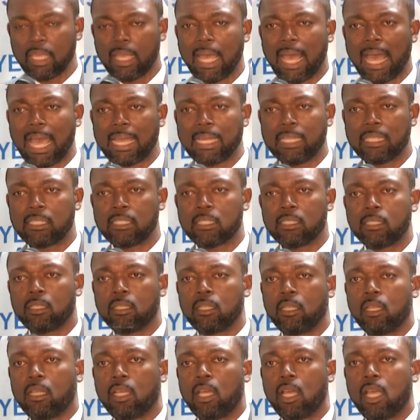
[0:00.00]
and
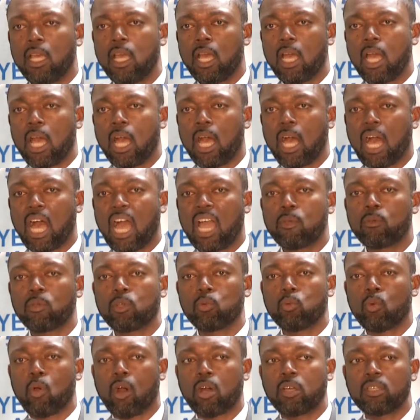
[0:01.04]
I would
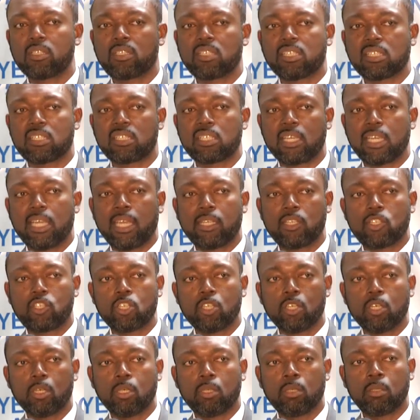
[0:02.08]
want to say
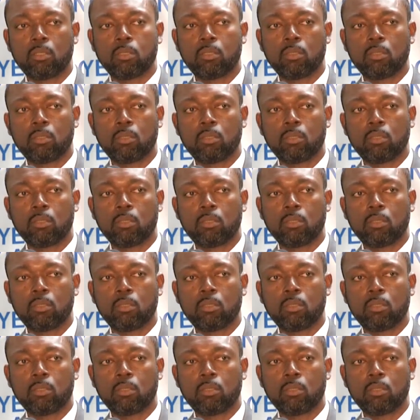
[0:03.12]
to